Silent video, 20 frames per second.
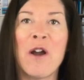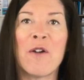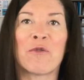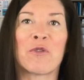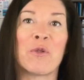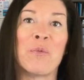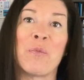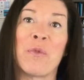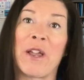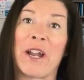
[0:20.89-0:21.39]

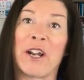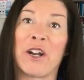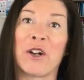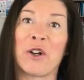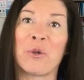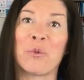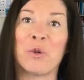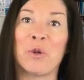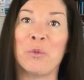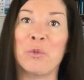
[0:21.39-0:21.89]
From
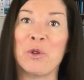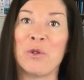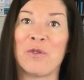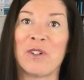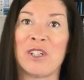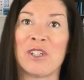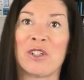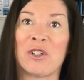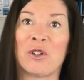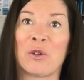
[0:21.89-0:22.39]
there we'll move
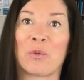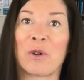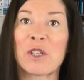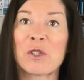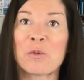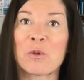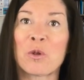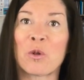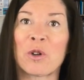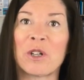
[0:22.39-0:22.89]
into the
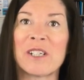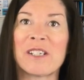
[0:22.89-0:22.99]
respiratory